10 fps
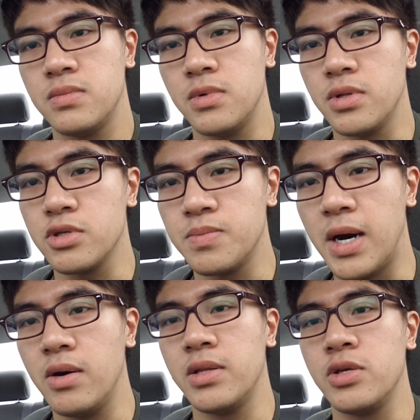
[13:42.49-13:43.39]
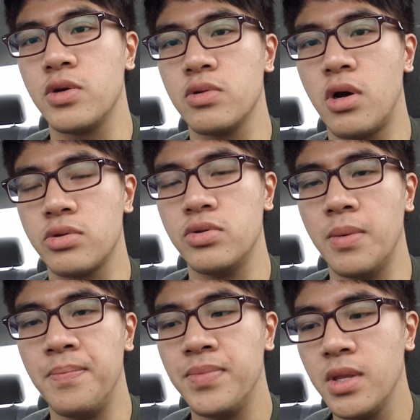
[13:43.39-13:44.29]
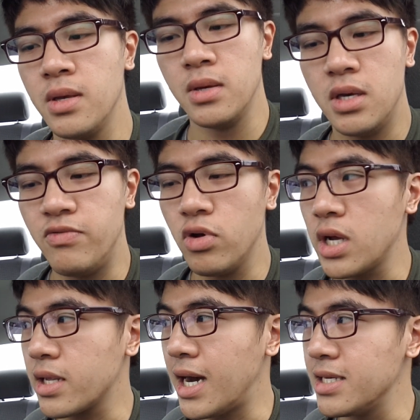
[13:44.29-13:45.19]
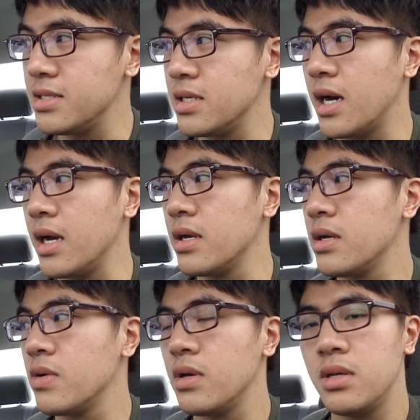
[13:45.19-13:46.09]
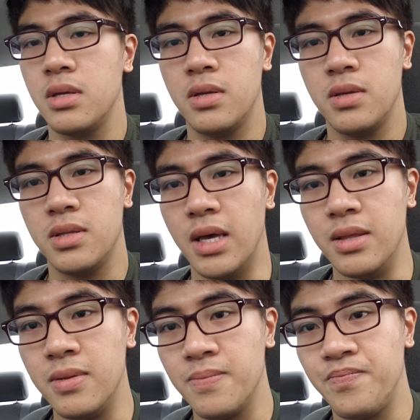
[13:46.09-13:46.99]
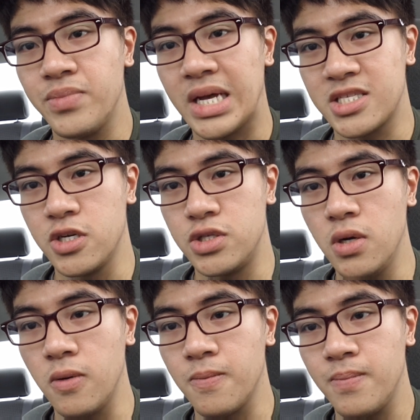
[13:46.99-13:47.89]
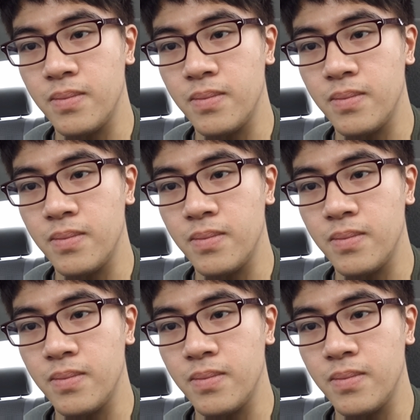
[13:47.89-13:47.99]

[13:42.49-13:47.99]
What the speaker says: Or they'll smile and then you go talk to them. If you look at guys in the eye, then that's good too.